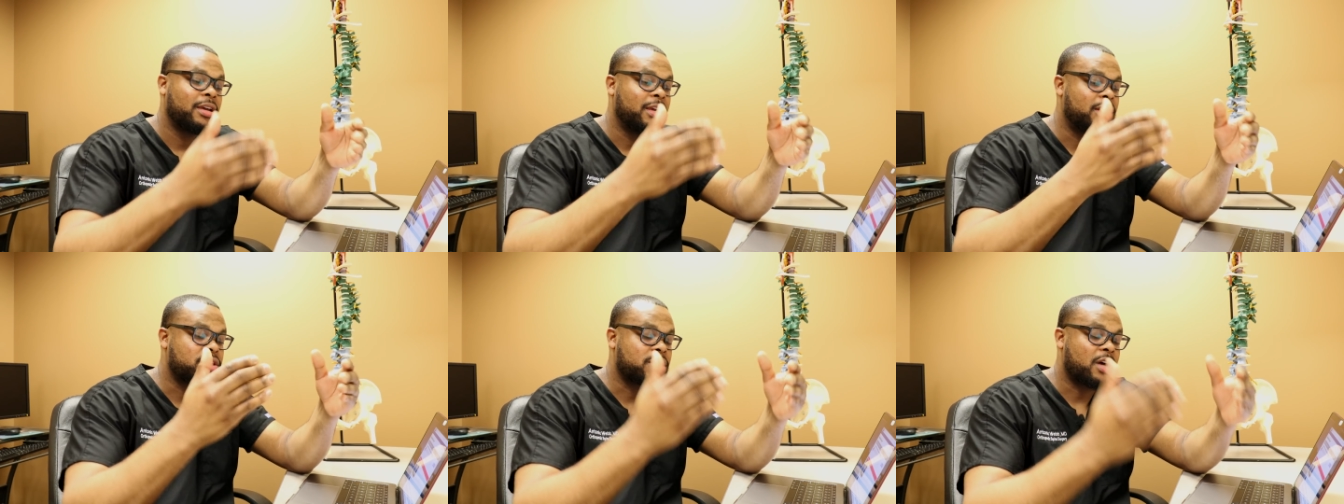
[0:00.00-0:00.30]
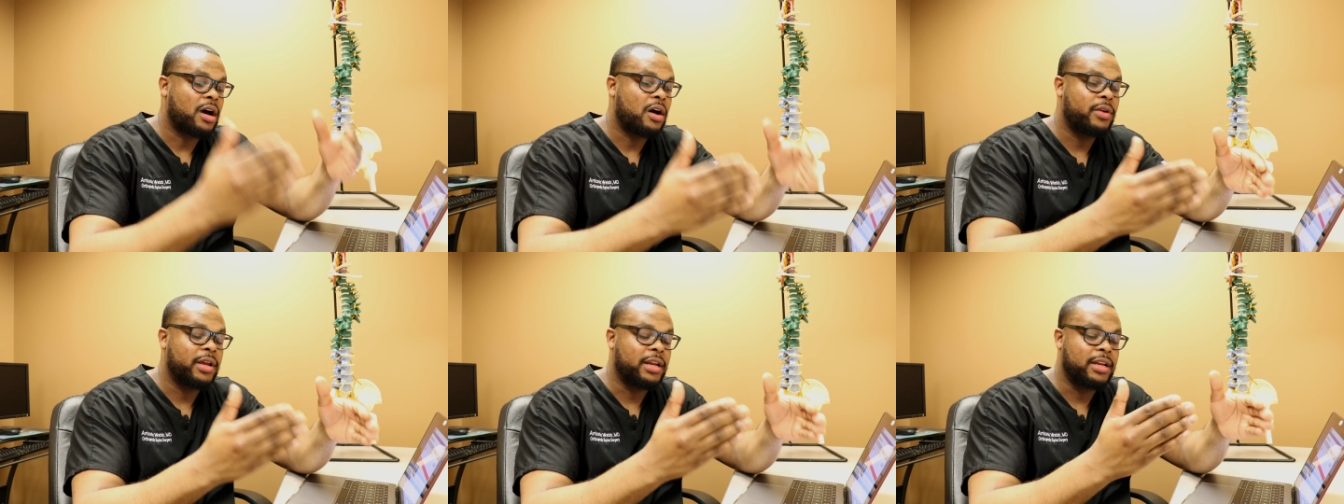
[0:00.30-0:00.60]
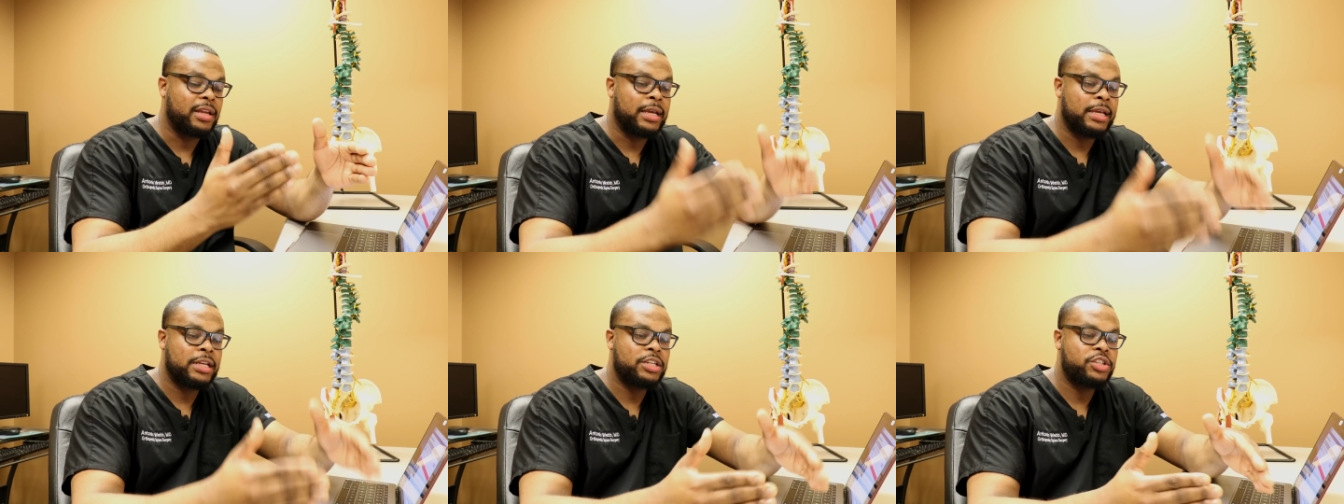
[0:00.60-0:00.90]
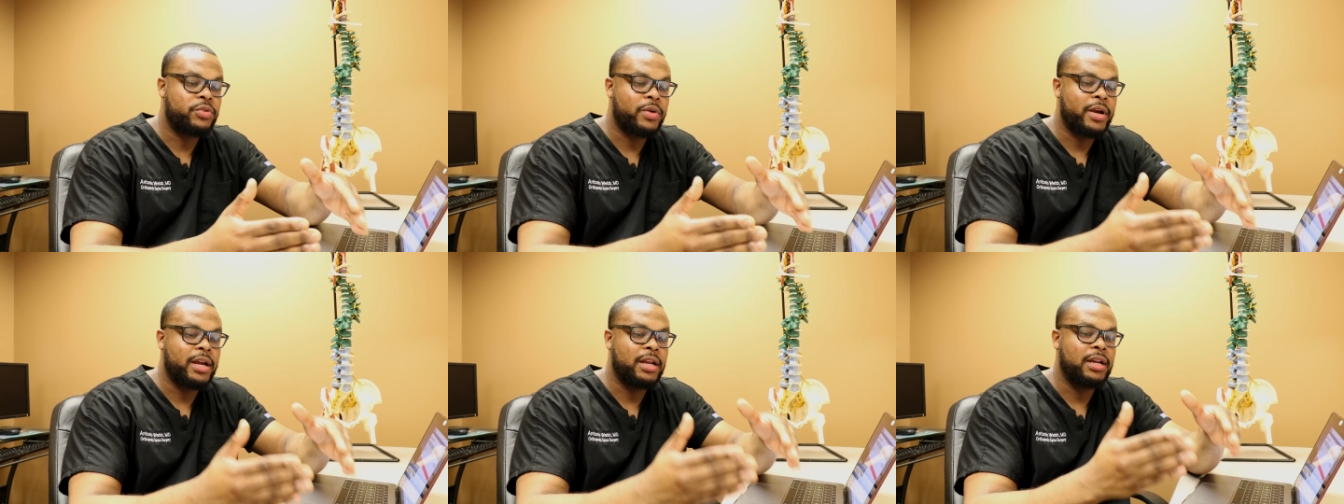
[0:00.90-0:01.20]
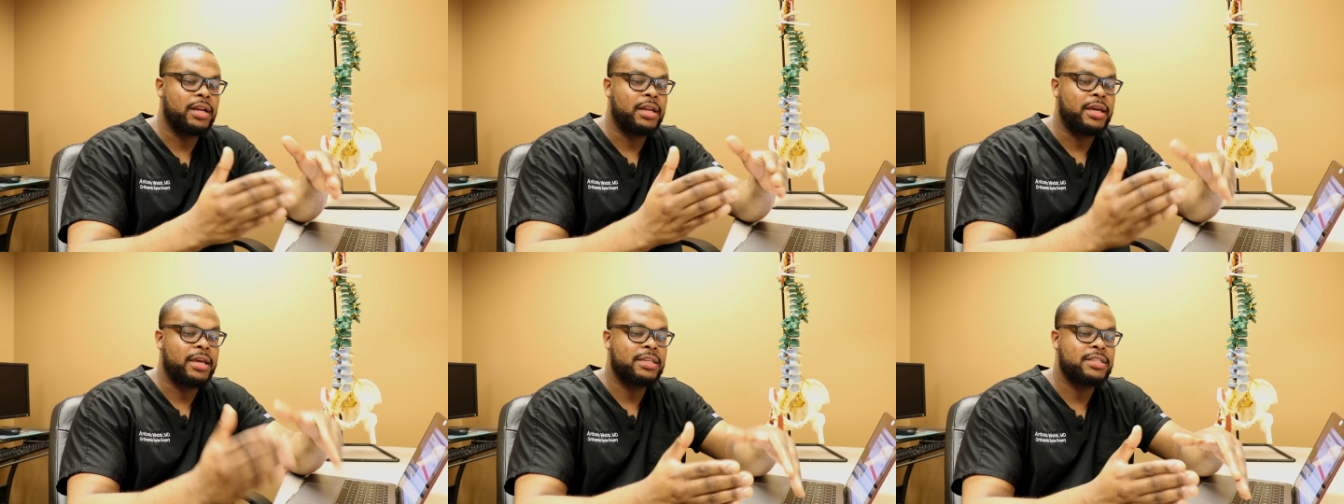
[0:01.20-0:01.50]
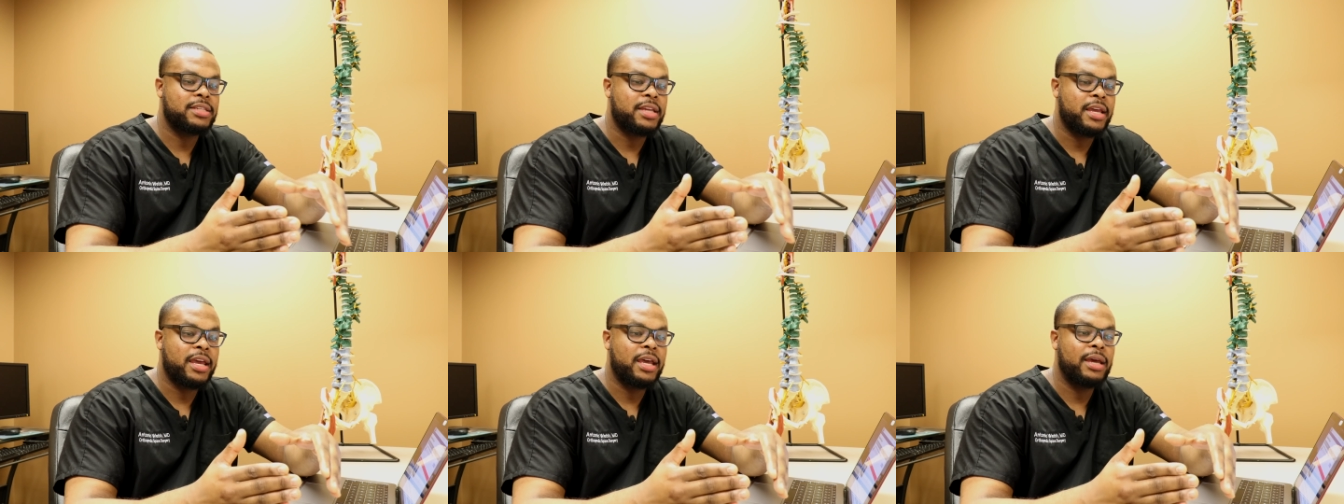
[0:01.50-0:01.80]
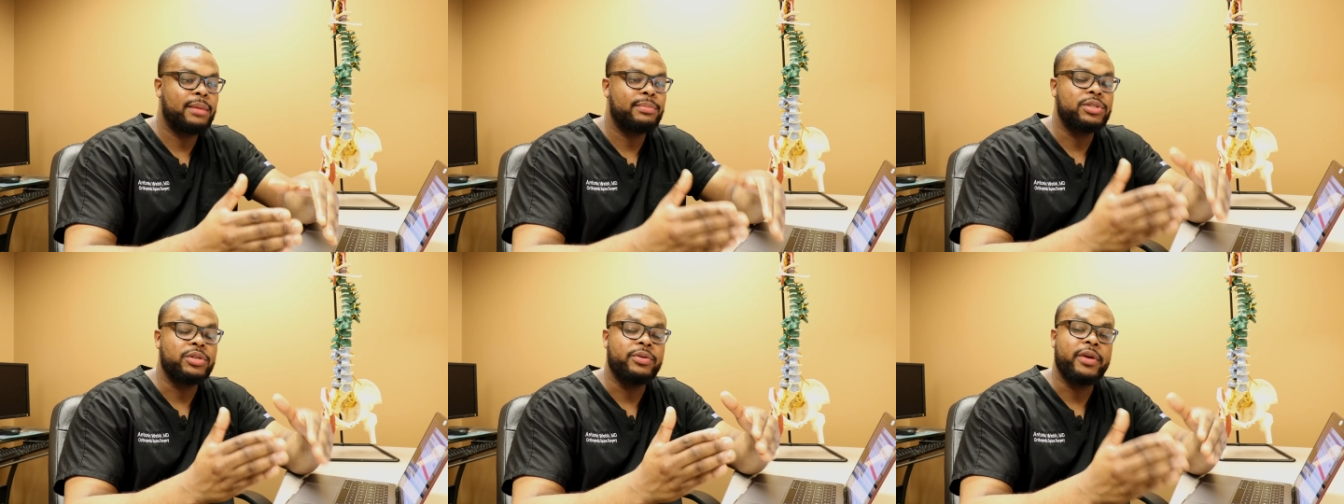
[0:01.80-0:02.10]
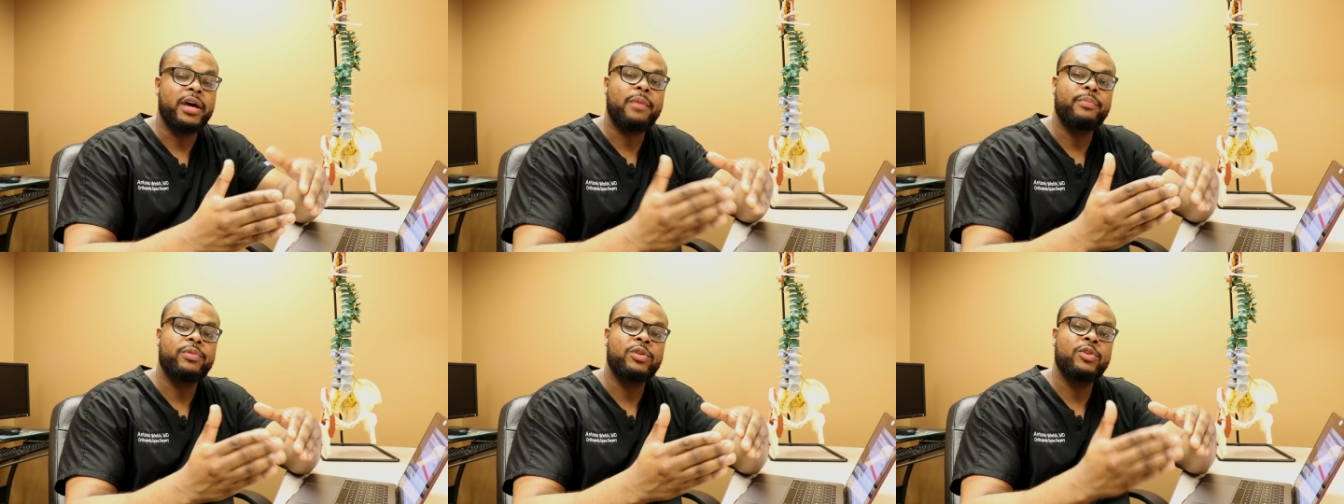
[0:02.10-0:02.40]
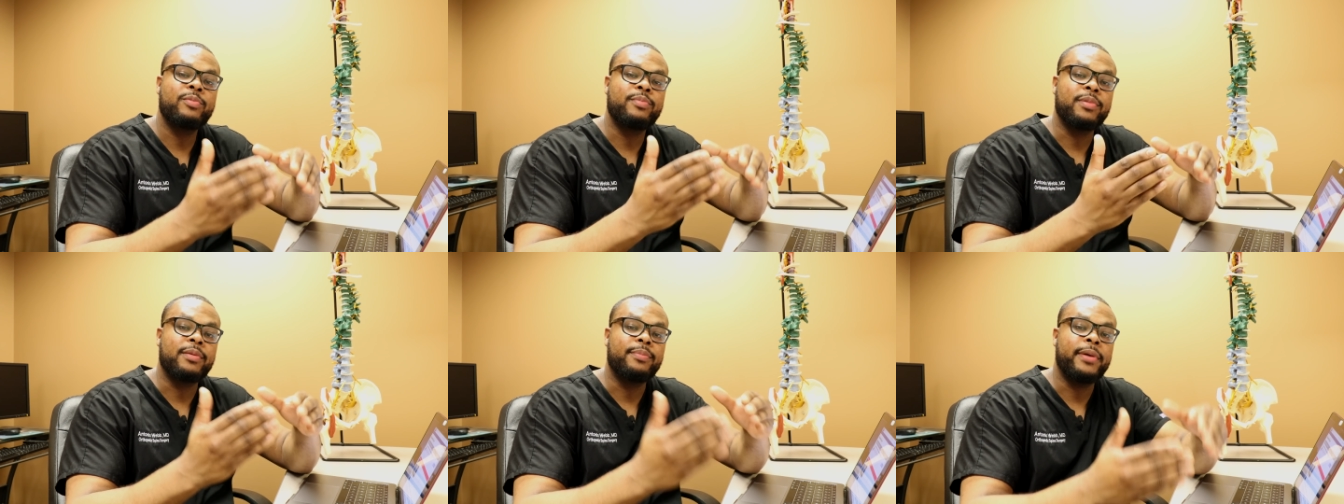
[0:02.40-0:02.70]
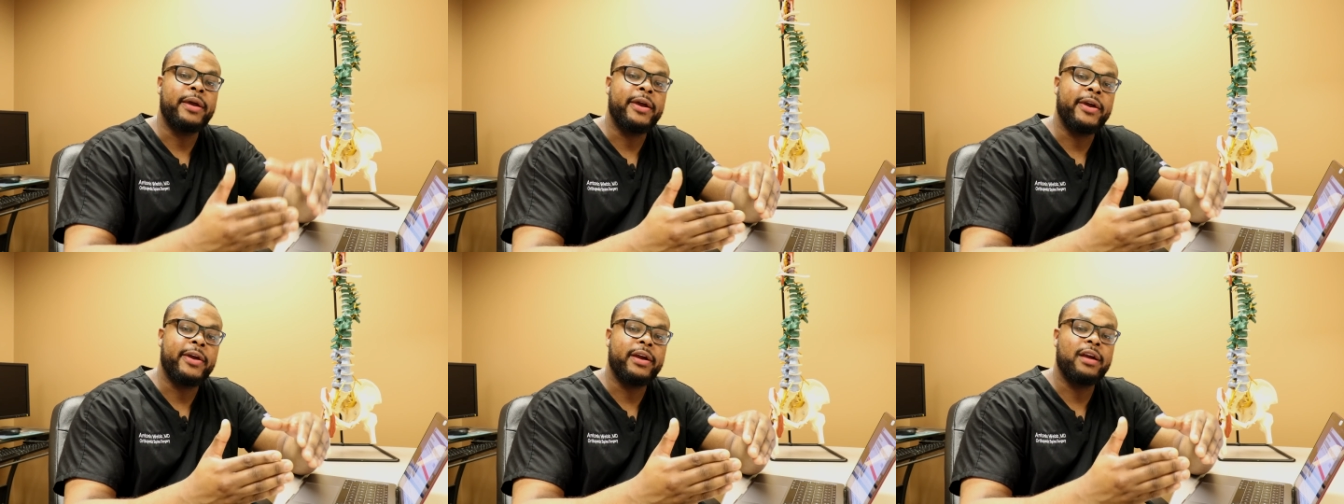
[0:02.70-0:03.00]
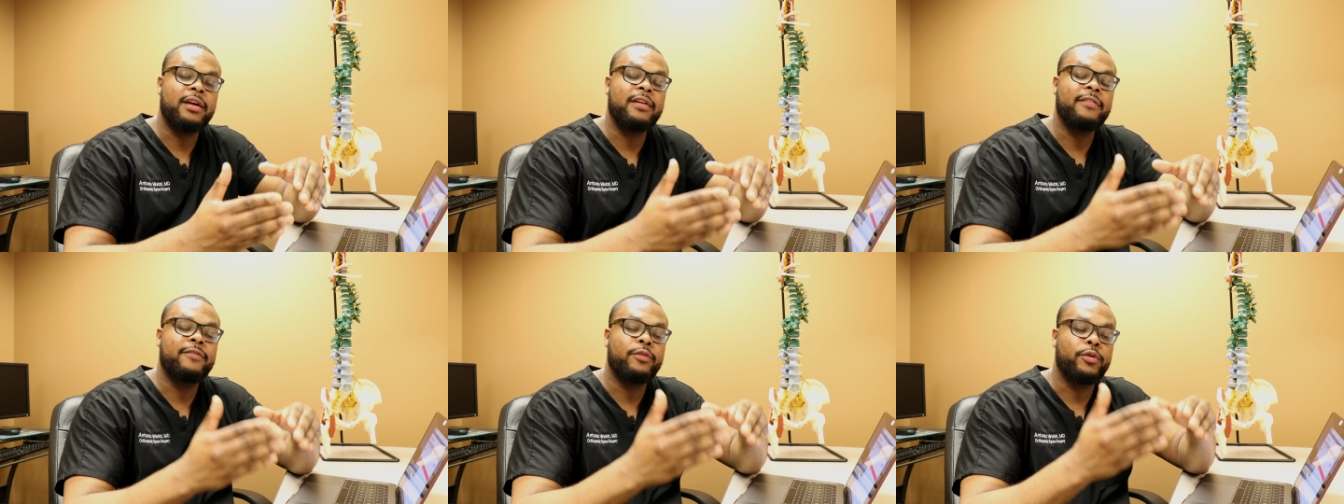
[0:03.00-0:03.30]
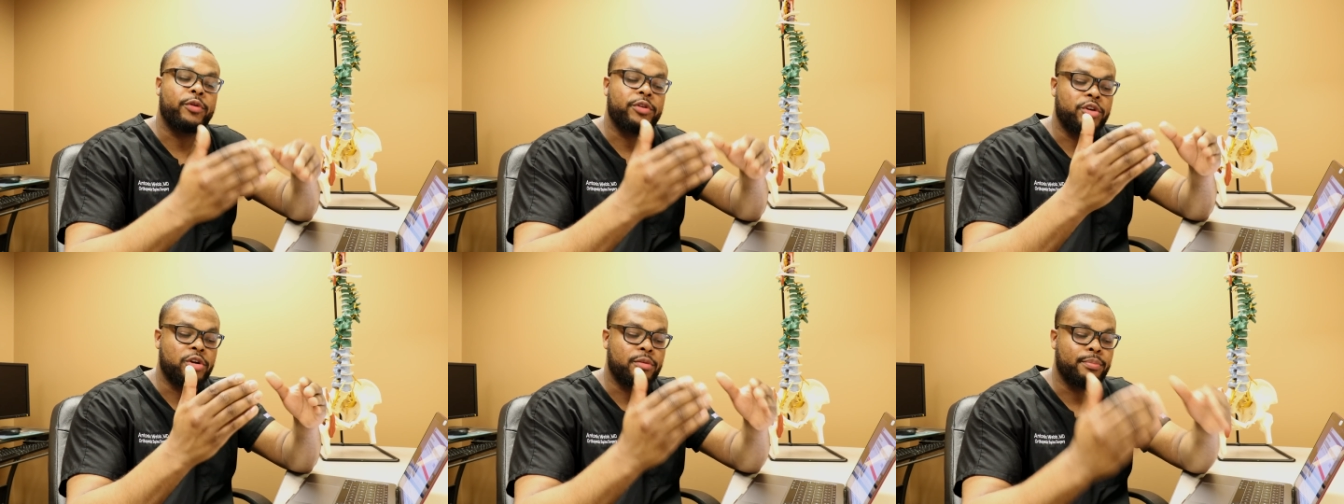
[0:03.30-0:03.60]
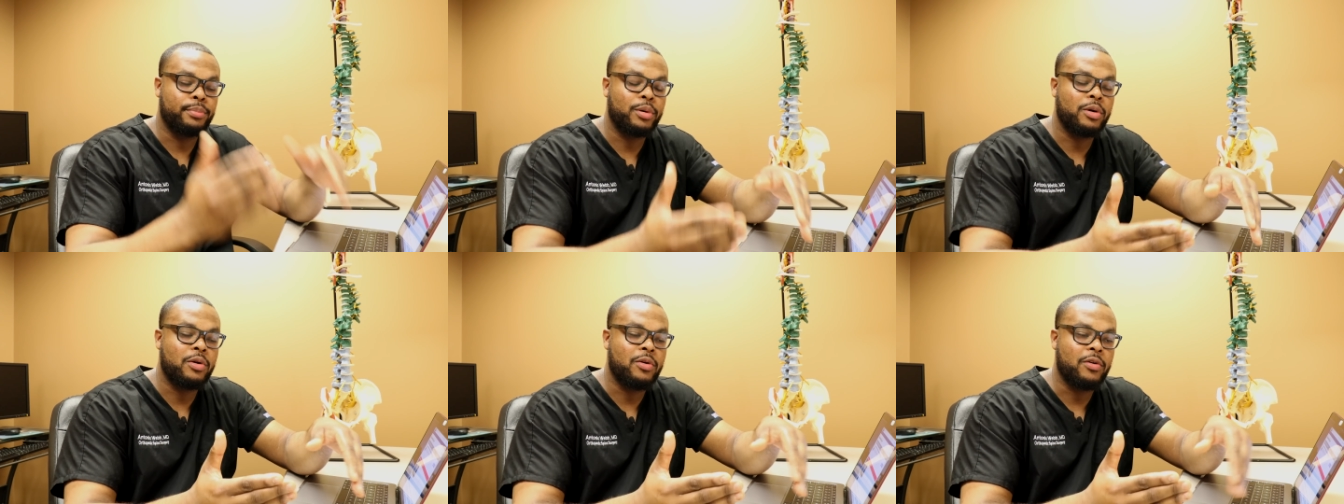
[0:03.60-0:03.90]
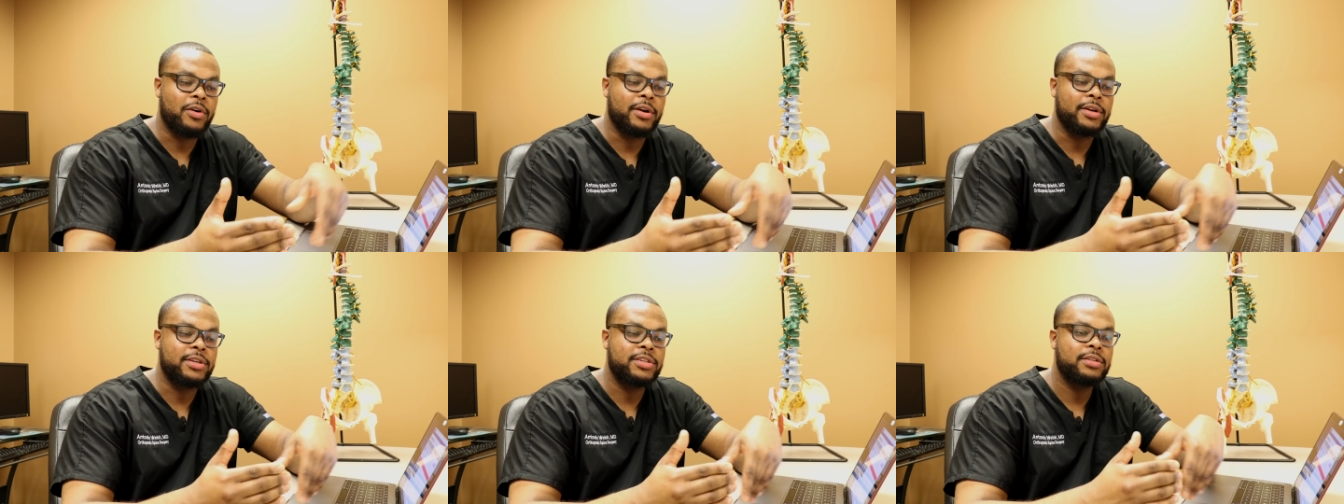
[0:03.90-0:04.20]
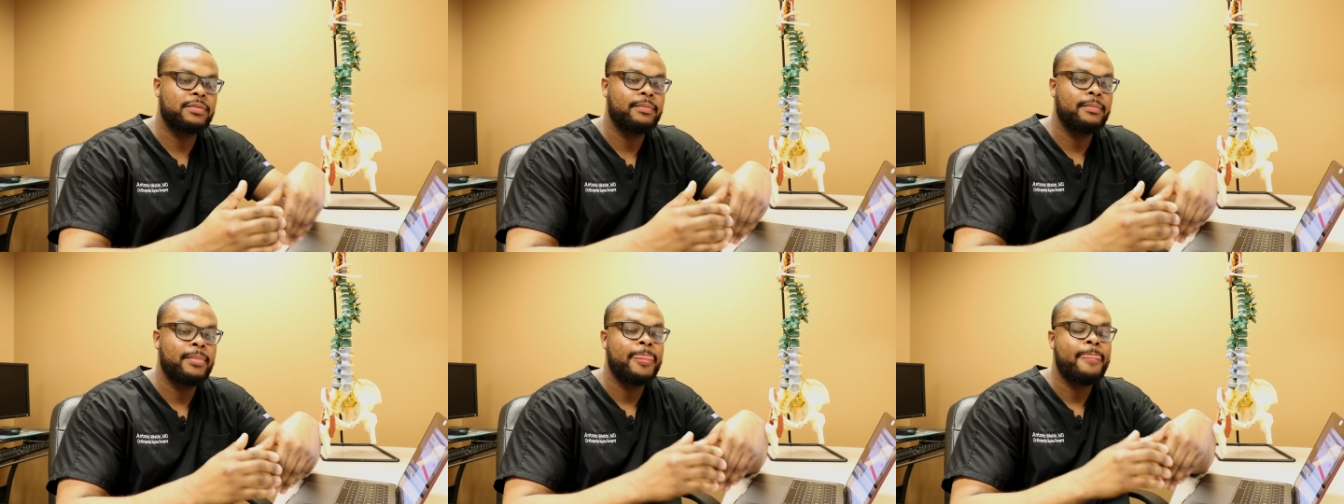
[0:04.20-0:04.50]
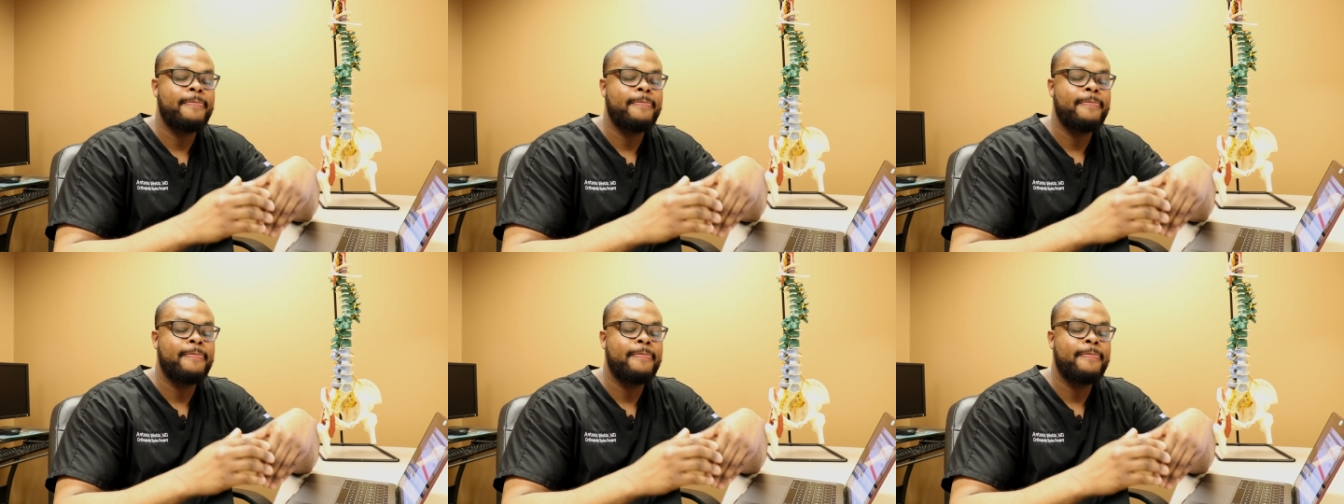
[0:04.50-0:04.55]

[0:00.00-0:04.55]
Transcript: It's called an in-training exam to help you prepare for your boards.